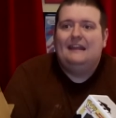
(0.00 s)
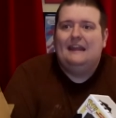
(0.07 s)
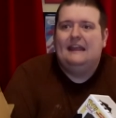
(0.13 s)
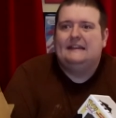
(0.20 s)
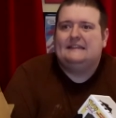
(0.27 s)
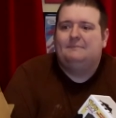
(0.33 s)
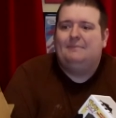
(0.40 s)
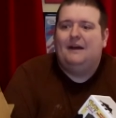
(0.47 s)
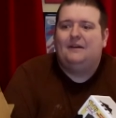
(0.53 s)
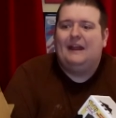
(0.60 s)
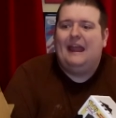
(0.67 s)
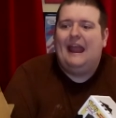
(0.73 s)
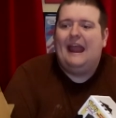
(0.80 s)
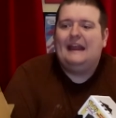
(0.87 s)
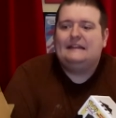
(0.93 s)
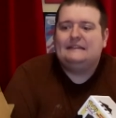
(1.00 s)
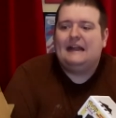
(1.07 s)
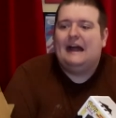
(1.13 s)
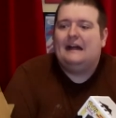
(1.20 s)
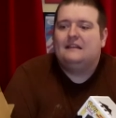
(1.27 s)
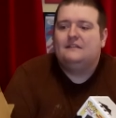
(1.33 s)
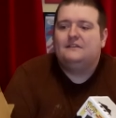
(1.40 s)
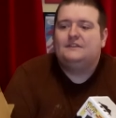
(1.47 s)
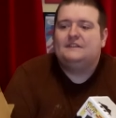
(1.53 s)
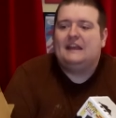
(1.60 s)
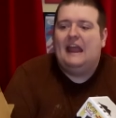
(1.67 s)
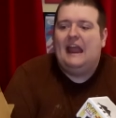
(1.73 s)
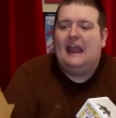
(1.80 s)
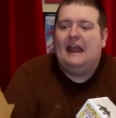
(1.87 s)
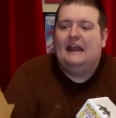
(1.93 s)
it's about
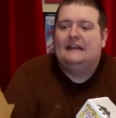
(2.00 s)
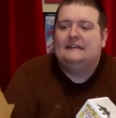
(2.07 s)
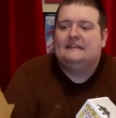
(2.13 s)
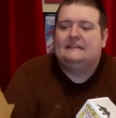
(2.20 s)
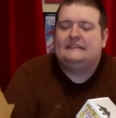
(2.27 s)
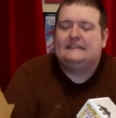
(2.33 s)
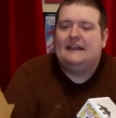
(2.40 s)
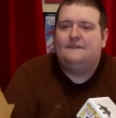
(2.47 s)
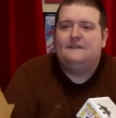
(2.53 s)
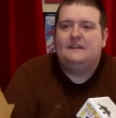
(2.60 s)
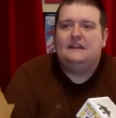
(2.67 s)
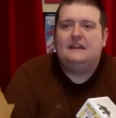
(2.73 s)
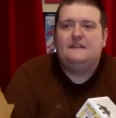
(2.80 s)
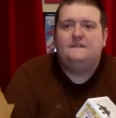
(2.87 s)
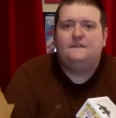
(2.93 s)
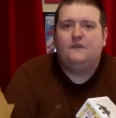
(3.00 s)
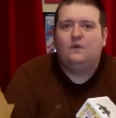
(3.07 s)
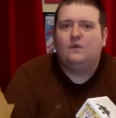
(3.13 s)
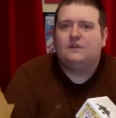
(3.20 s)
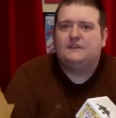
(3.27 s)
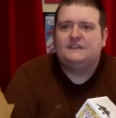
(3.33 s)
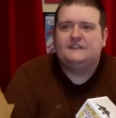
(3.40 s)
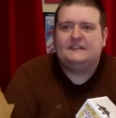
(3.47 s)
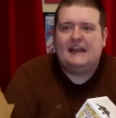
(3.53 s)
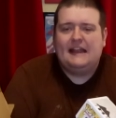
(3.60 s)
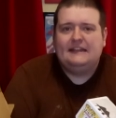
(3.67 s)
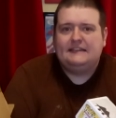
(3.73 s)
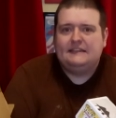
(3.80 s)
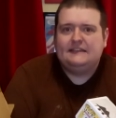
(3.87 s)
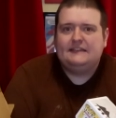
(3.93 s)

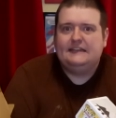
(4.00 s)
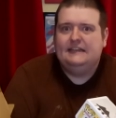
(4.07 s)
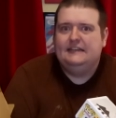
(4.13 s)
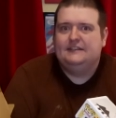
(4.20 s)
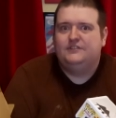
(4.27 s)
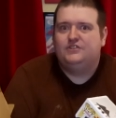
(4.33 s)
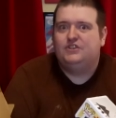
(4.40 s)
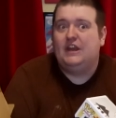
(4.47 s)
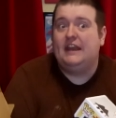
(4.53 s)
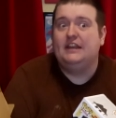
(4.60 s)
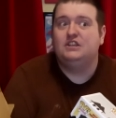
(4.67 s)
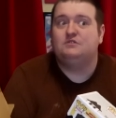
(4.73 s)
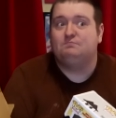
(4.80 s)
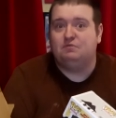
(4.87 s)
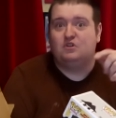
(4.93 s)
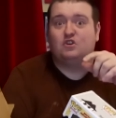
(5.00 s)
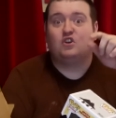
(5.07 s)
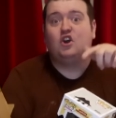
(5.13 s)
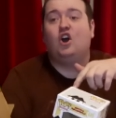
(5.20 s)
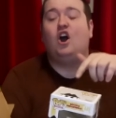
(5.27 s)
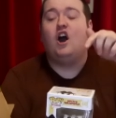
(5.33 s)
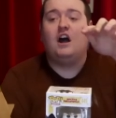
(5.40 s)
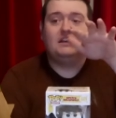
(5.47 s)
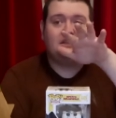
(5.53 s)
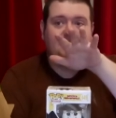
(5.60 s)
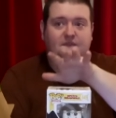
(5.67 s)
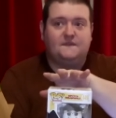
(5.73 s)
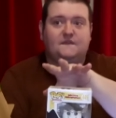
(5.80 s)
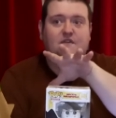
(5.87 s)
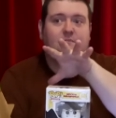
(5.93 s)
$8.74 in change per
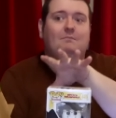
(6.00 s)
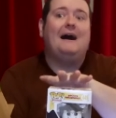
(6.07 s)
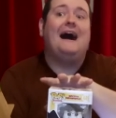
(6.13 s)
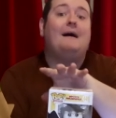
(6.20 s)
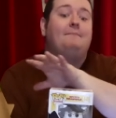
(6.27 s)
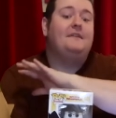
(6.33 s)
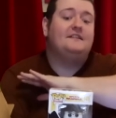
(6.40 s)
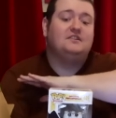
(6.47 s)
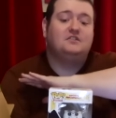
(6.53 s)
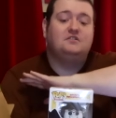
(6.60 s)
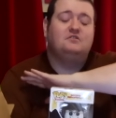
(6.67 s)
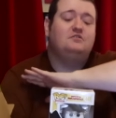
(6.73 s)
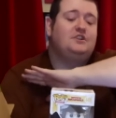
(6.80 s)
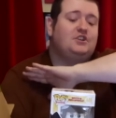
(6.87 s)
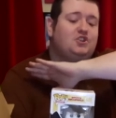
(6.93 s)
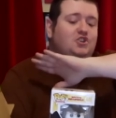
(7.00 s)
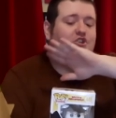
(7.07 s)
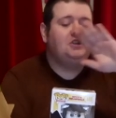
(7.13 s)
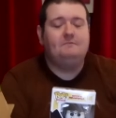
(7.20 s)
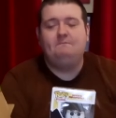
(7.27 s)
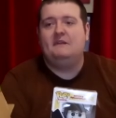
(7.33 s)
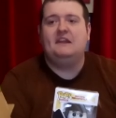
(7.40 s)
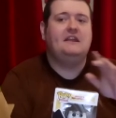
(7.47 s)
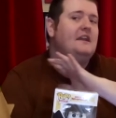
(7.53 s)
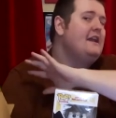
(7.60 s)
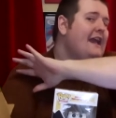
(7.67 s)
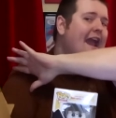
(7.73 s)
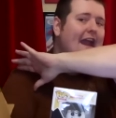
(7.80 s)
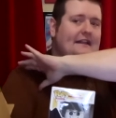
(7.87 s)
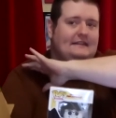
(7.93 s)
cost for pop. That's including shipping
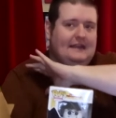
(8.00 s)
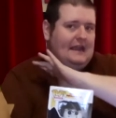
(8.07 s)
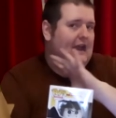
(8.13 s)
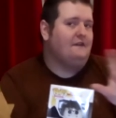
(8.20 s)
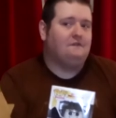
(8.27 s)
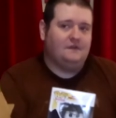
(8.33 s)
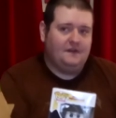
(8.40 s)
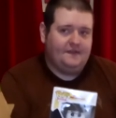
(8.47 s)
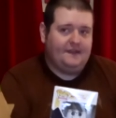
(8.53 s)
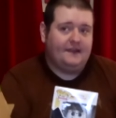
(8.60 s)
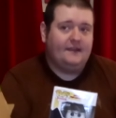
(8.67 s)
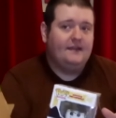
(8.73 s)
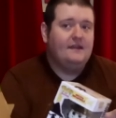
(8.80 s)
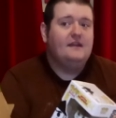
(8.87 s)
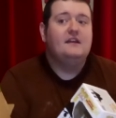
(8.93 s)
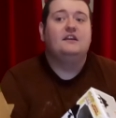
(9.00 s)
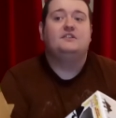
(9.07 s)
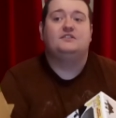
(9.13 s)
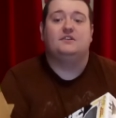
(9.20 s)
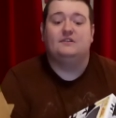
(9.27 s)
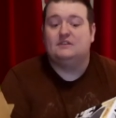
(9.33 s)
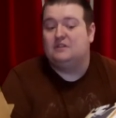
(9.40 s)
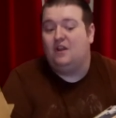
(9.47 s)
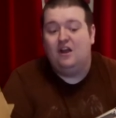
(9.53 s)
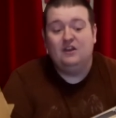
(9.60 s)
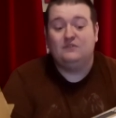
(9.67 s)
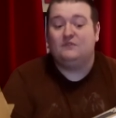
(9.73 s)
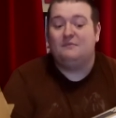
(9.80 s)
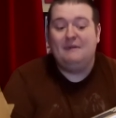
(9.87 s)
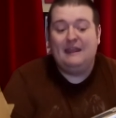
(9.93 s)
and everything. So as
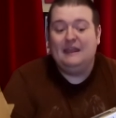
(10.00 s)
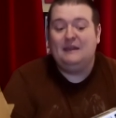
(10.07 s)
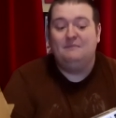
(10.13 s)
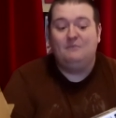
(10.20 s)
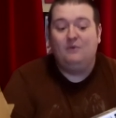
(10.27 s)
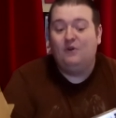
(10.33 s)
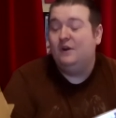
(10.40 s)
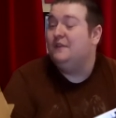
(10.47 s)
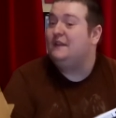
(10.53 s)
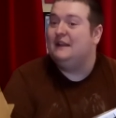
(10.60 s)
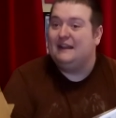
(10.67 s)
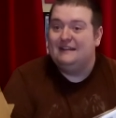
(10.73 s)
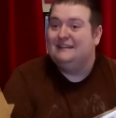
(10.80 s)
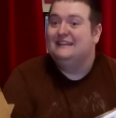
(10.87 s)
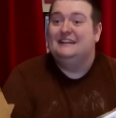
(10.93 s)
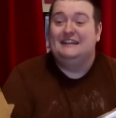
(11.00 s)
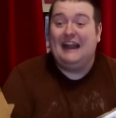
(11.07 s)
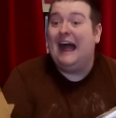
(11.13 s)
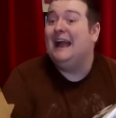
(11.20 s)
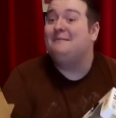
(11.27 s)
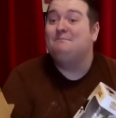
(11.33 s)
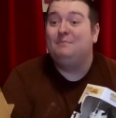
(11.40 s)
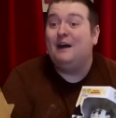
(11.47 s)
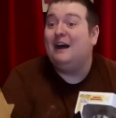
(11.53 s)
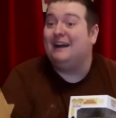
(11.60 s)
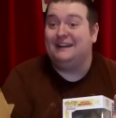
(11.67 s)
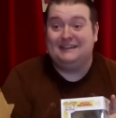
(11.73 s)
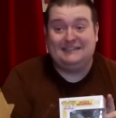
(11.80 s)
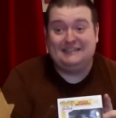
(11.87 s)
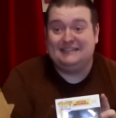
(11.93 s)
long as we're making more than 9
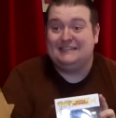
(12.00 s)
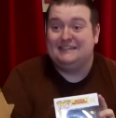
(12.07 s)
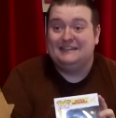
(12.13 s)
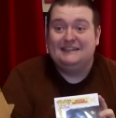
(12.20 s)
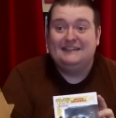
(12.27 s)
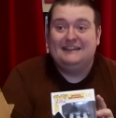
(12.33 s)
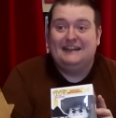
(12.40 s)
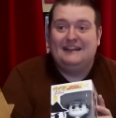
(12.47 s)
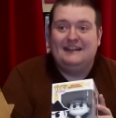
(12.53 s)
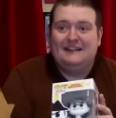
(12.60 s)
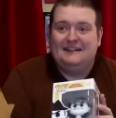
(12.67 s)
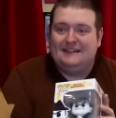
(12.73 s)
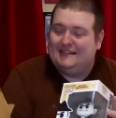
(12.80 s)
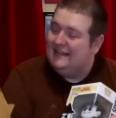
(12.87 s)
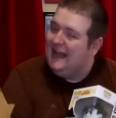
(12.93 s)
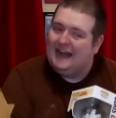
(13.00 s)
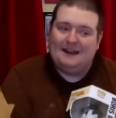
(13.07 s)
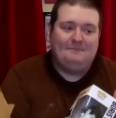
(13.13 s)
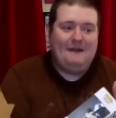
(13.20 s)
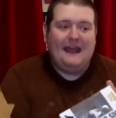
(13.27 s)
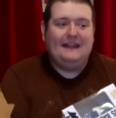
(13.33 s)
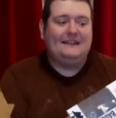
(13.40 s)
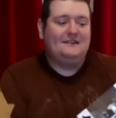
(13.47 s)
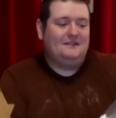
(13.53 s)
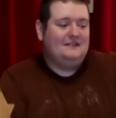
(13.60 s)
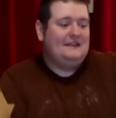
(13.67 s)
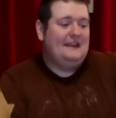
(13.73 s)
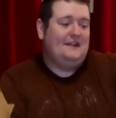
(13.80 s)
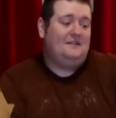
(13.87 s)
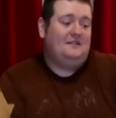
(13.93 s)
bucks, not a bad little
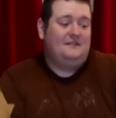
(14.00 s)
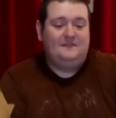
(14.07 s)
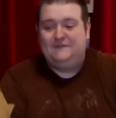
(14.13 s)
deal.